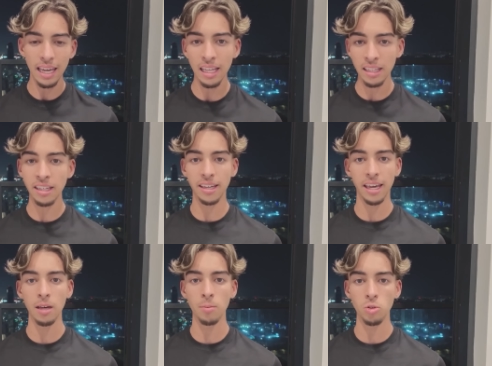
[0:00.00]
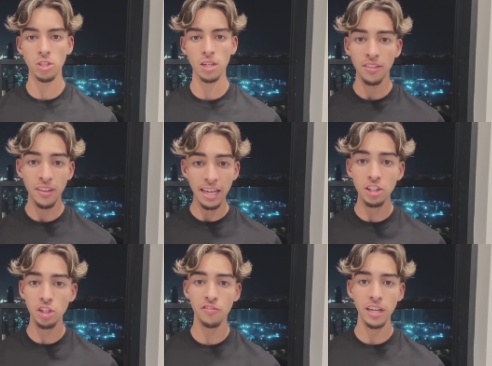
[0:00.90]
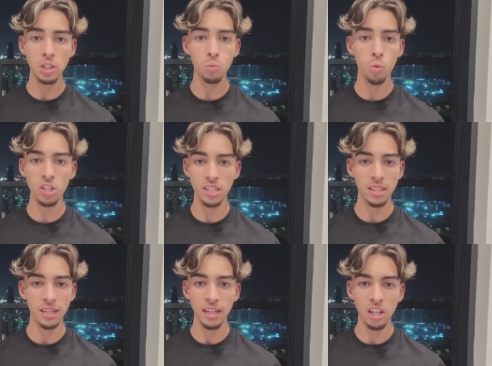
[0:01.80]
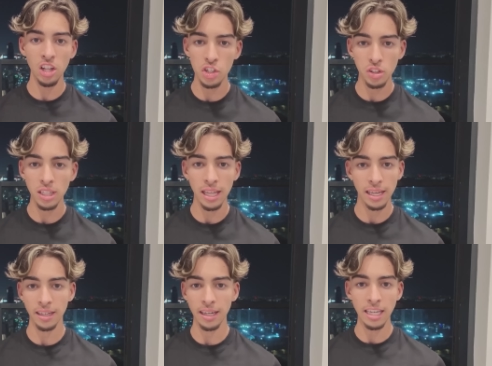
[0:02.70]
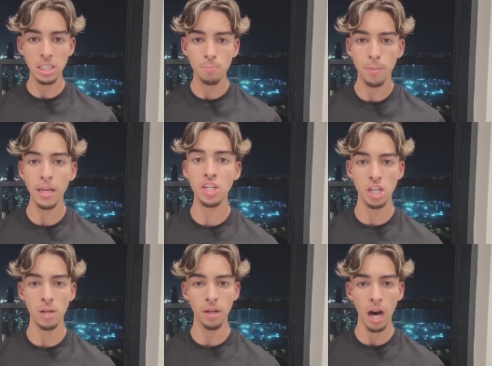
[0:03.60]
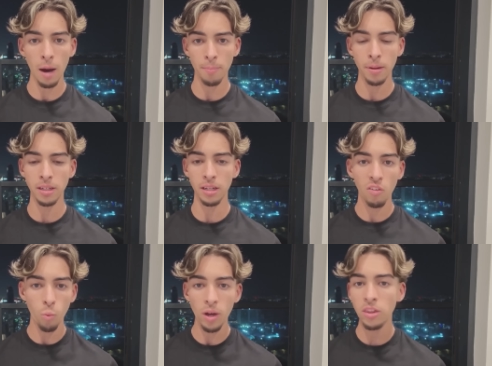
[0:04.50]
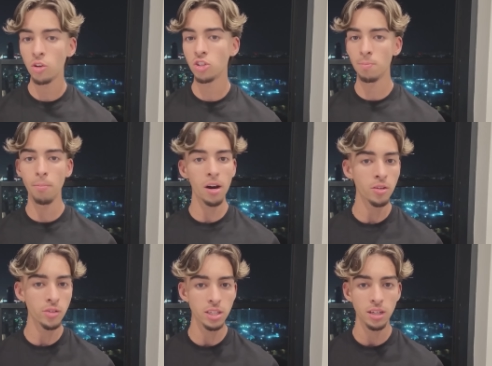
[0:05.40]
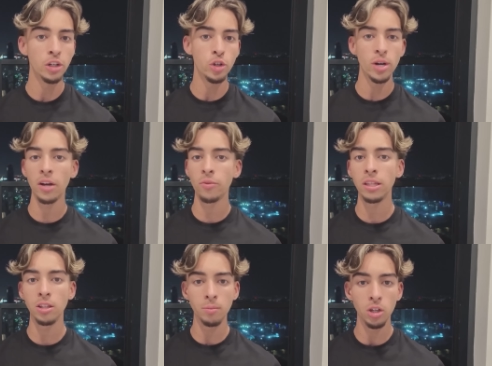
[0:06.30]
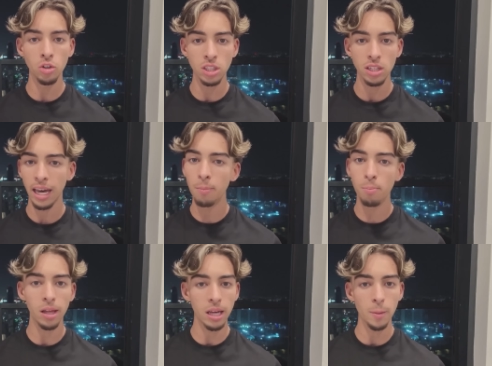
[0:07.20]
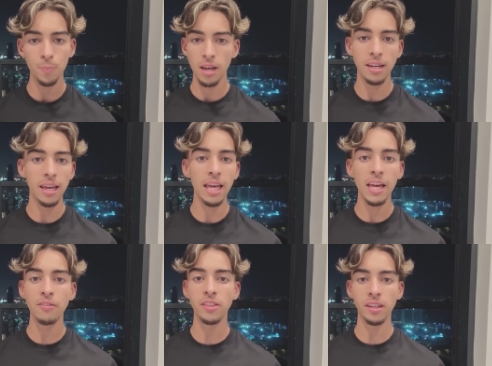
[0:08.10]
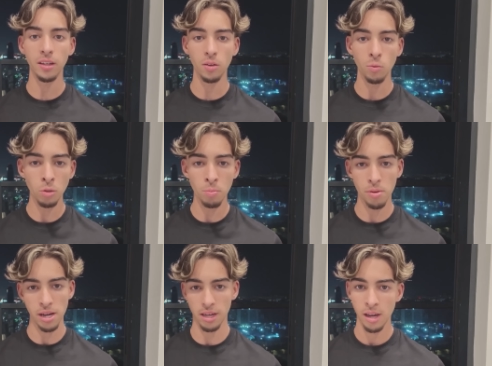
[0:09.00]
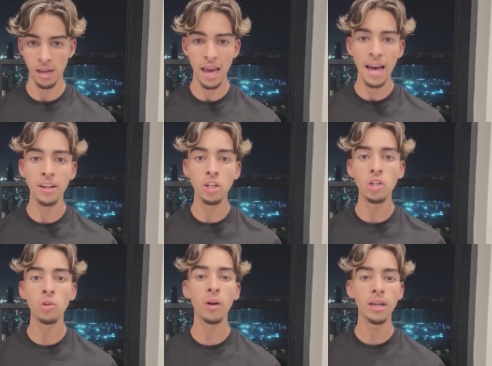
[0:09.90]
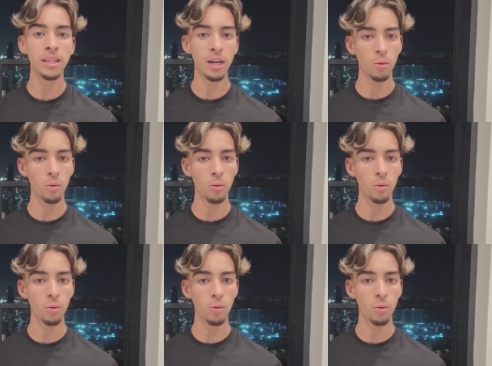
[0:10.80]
alien cables. The interface was literally like a spaceship cockpit of windows and buttons. I dragged random nodes, hit play, and everything would break. And I had no idea